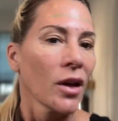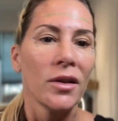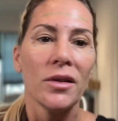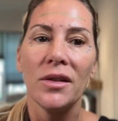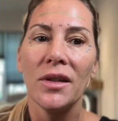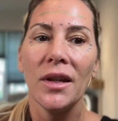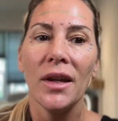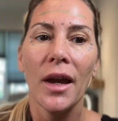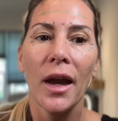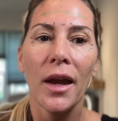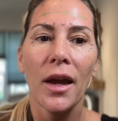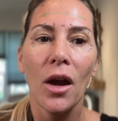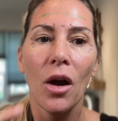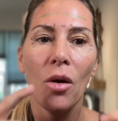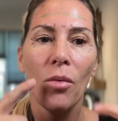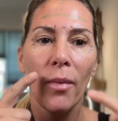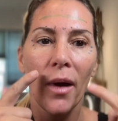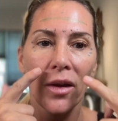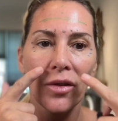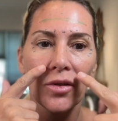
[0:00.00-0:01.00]
DAO
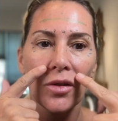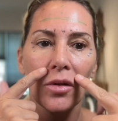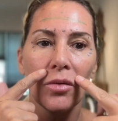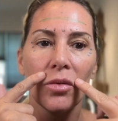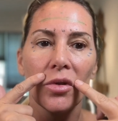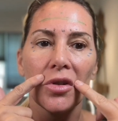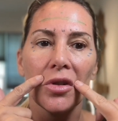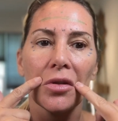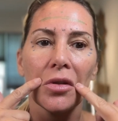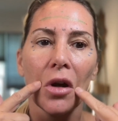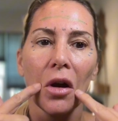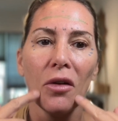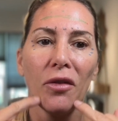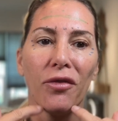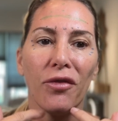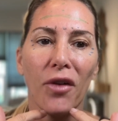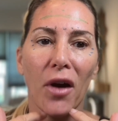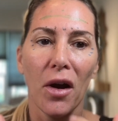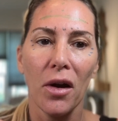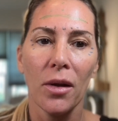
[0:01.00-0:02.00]
muscle, which is our
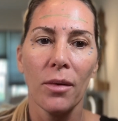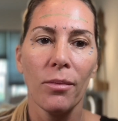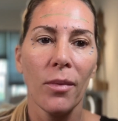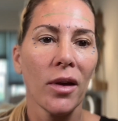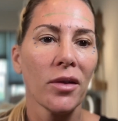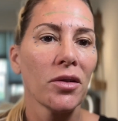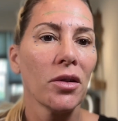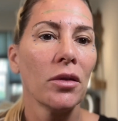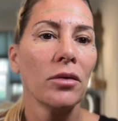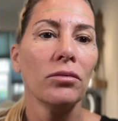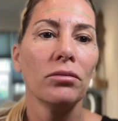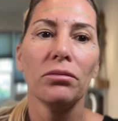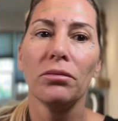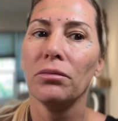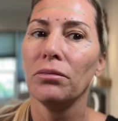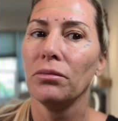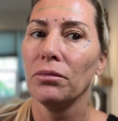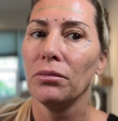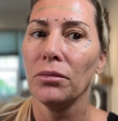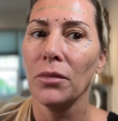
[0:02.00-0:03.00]
frowning muscle.
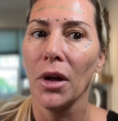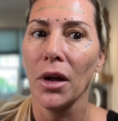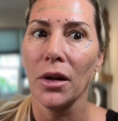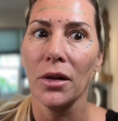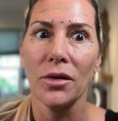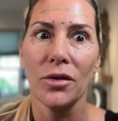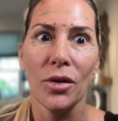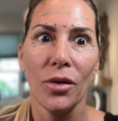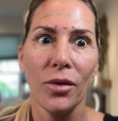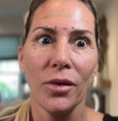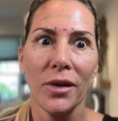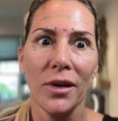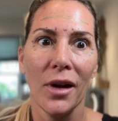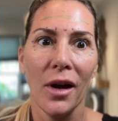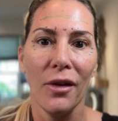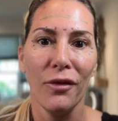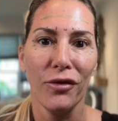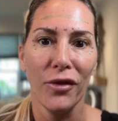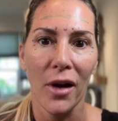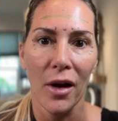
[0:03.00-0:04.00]
I can totally
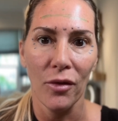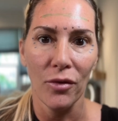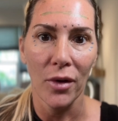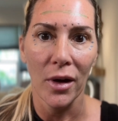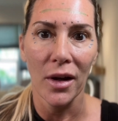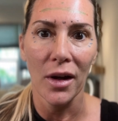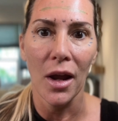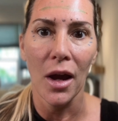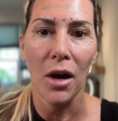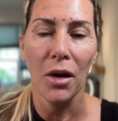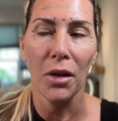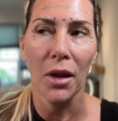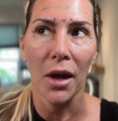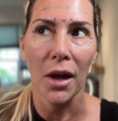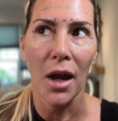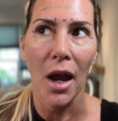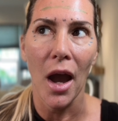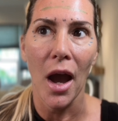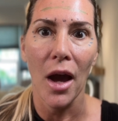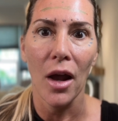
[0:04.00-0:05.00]
not frown right now,
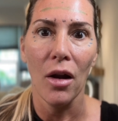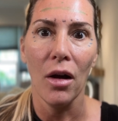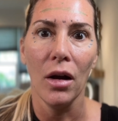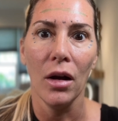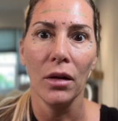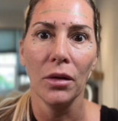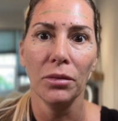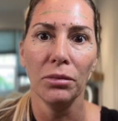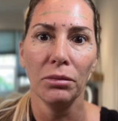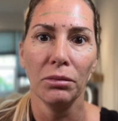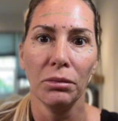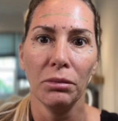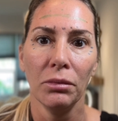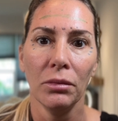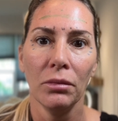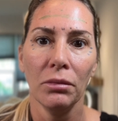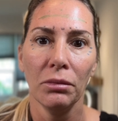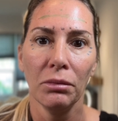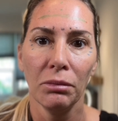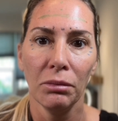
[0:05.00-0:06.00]
like at all.
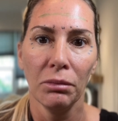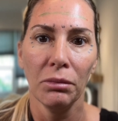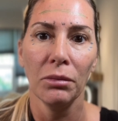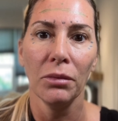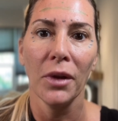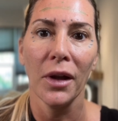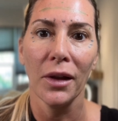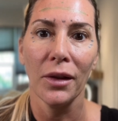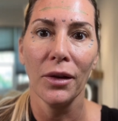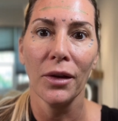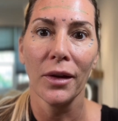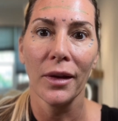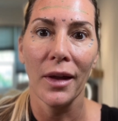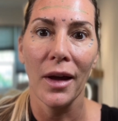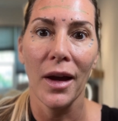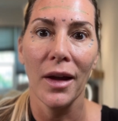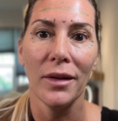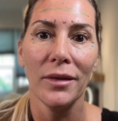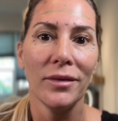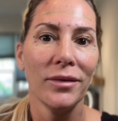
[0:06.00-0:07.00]
Like, look at
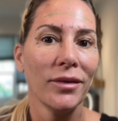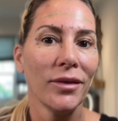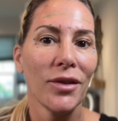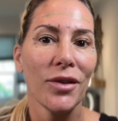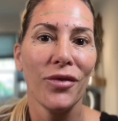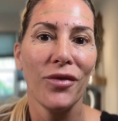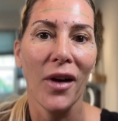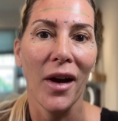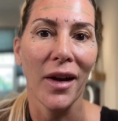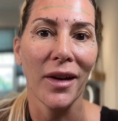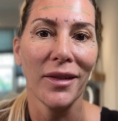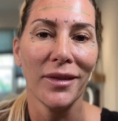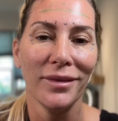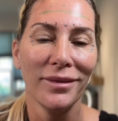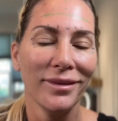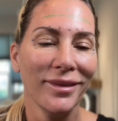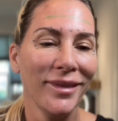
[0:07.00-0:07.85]
that. It's fine.